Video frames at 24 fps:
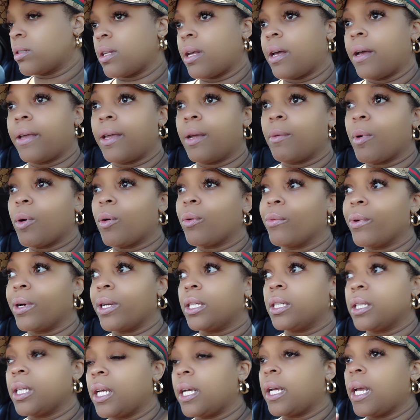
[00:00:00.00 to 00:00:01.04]
I am
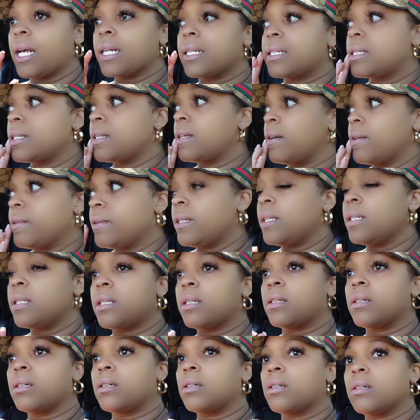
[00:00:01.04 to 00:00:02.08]
running late. I still need
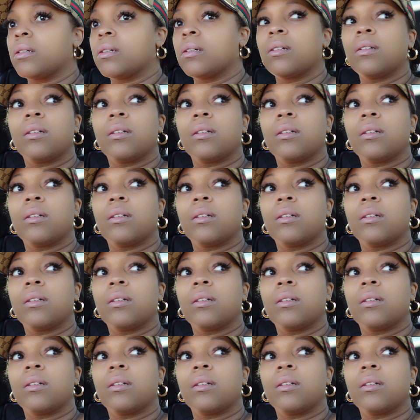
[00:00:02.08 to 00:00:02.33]
to